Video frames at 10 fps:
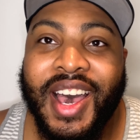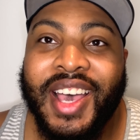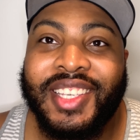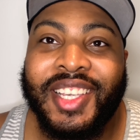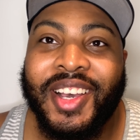
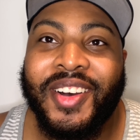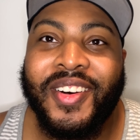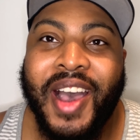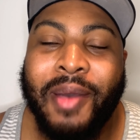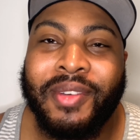
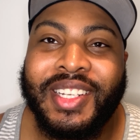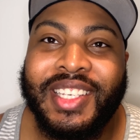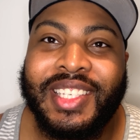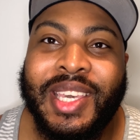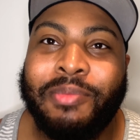So I'm gonna
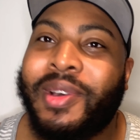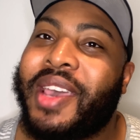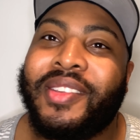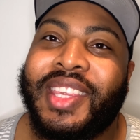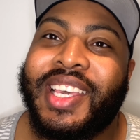just keep
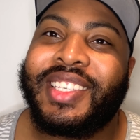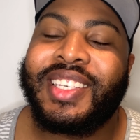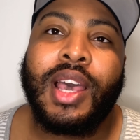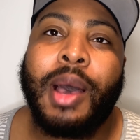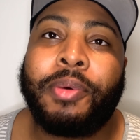playing with
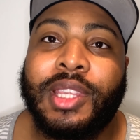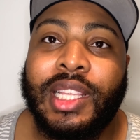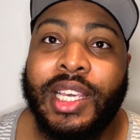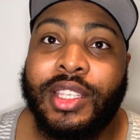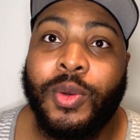this. I'll put the
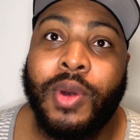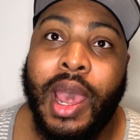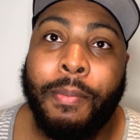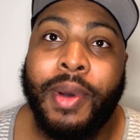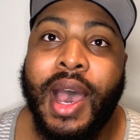link to where
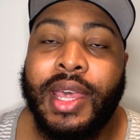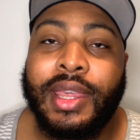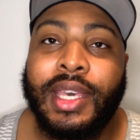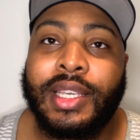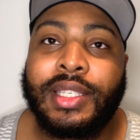I
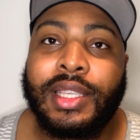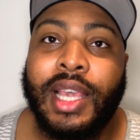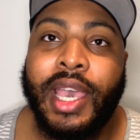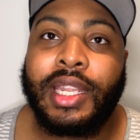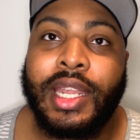bought this
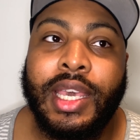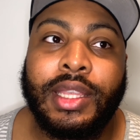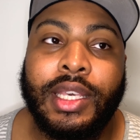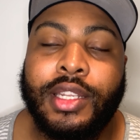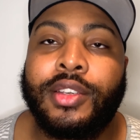light
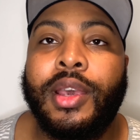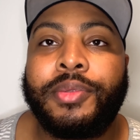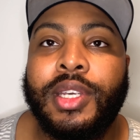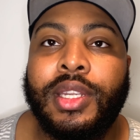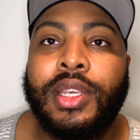in the
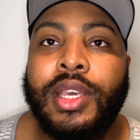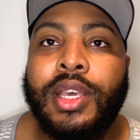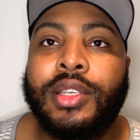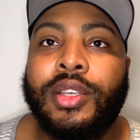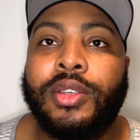description,
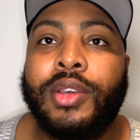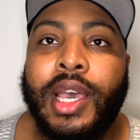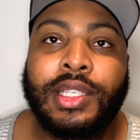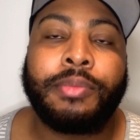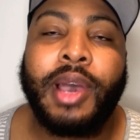so you
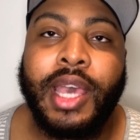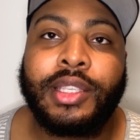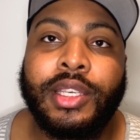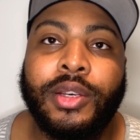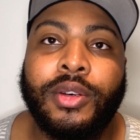guys can buy it
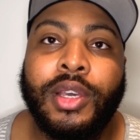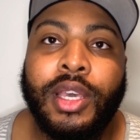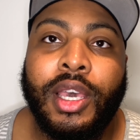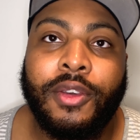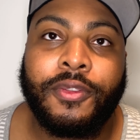too
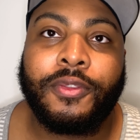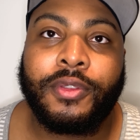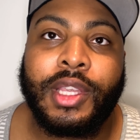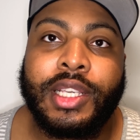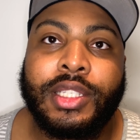if
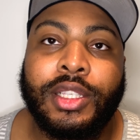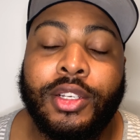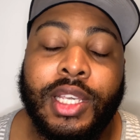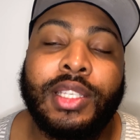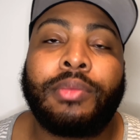this
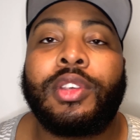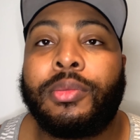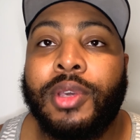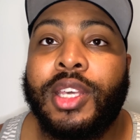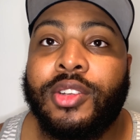looks like something
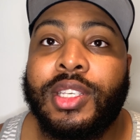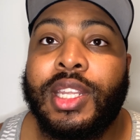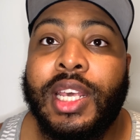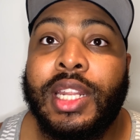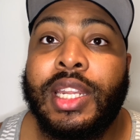you'd be
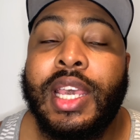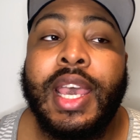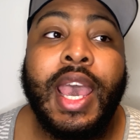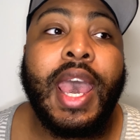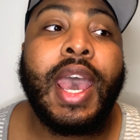interested in.
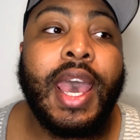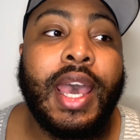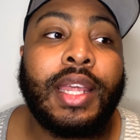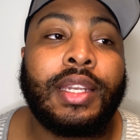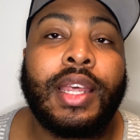
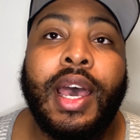And